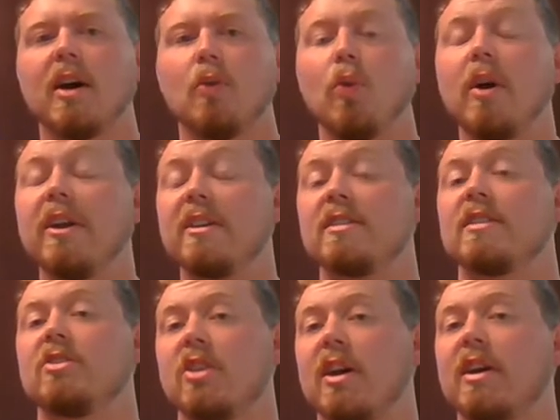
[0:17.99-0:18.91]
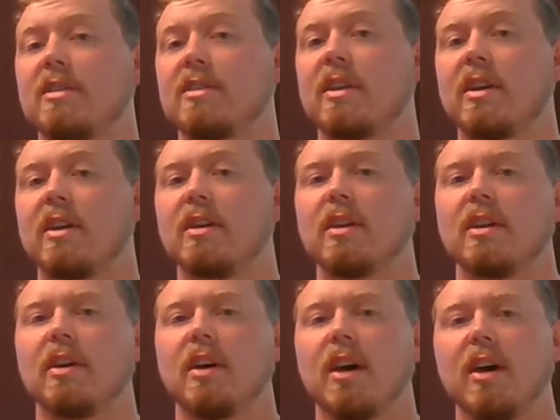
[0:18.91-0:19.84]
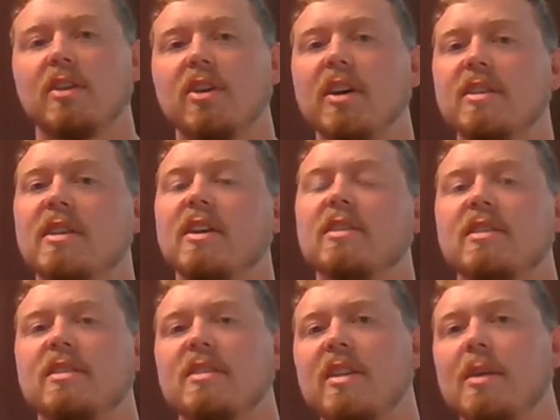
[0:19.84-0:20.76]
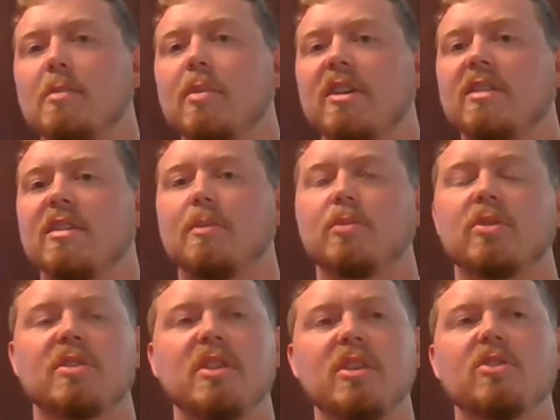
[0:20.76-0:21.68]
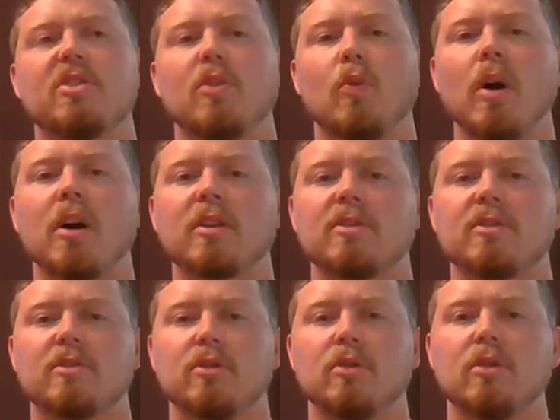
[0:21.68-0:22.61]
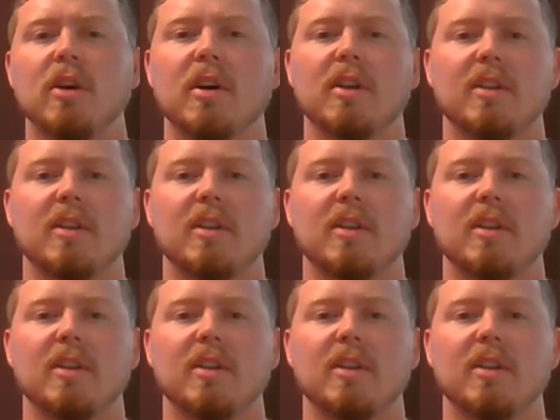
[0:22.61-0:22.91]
What is a JSA? JSA is a step-by-step procedure that walks through